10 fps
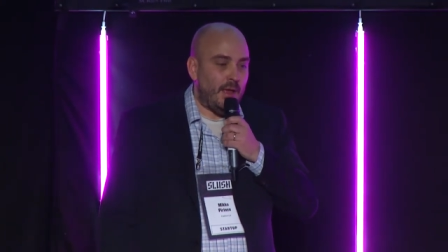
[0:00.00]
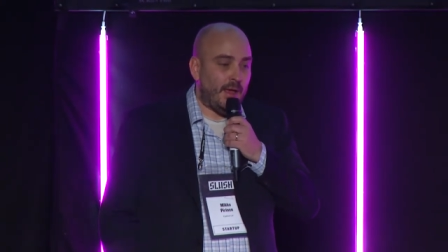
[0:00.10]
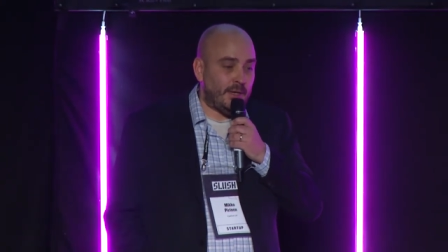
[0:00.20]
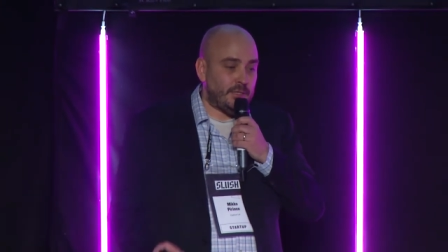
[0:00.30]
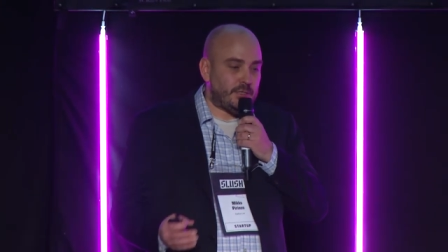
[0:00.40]

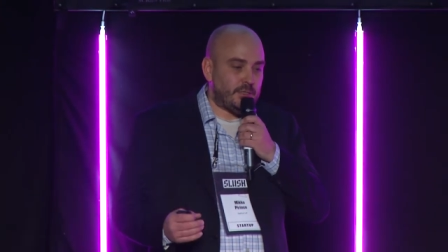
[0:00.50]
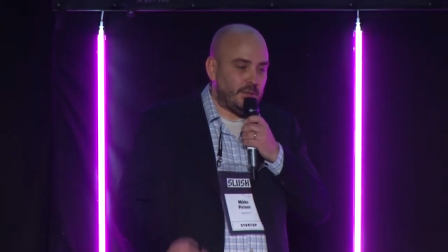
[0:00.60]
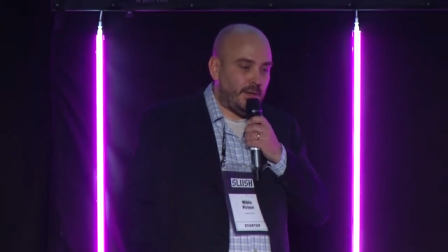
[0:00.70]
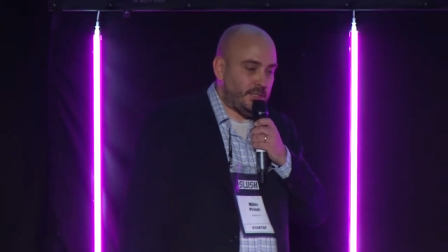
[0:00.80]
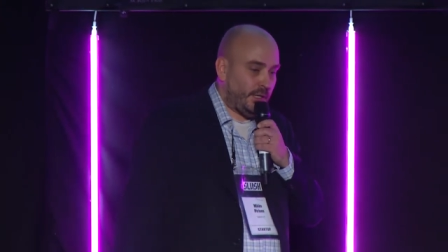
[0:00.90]
And
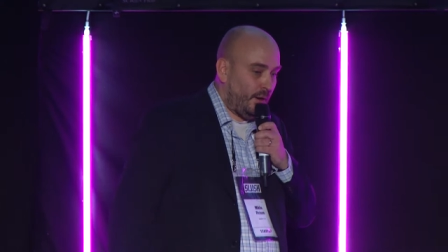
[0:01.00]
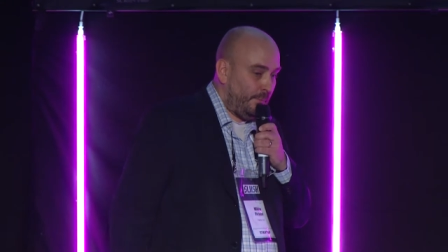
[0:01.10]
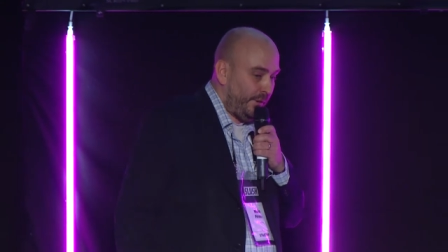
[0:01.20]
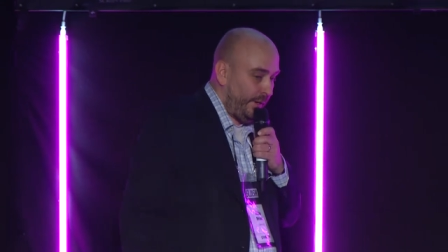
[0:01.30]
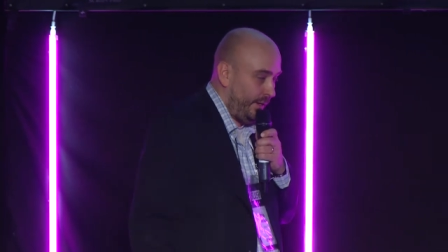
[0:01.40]
as a
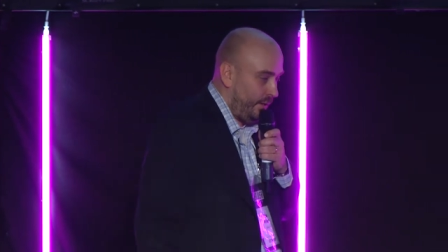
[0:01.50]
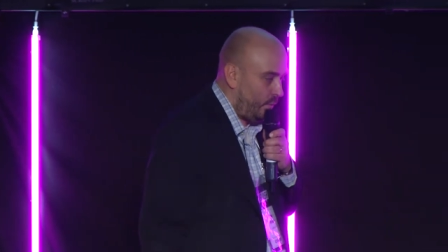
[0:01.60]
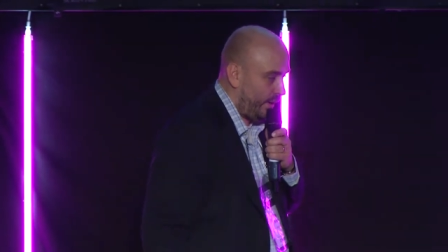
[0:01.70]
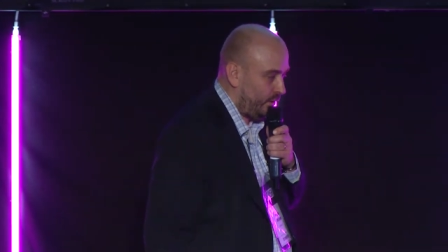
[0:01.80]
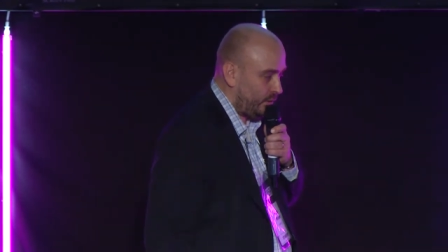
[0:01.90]
company,
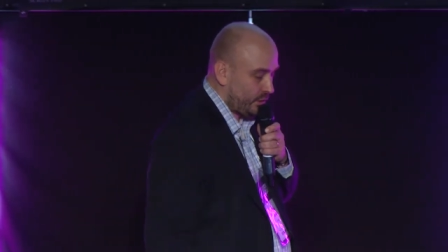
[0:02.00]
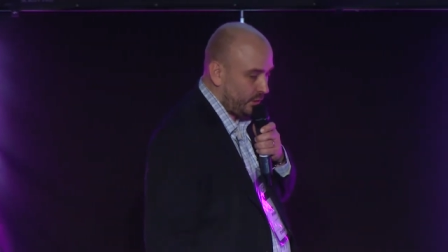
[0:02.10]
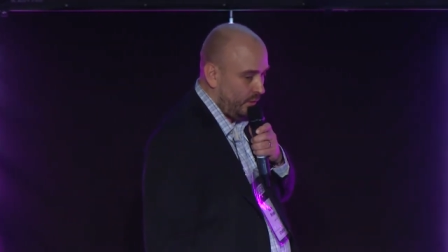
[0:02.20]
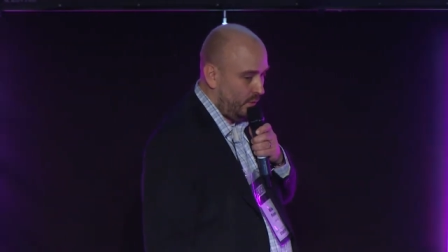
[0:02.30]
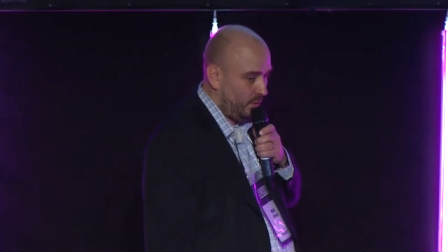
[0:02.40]
we are
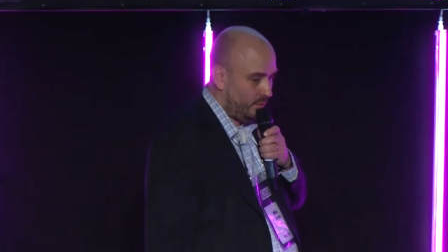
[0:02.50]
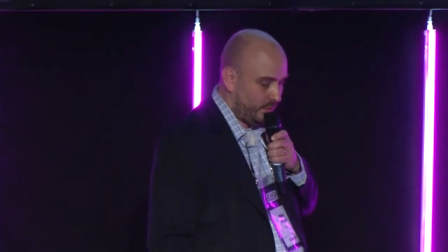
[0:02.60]
also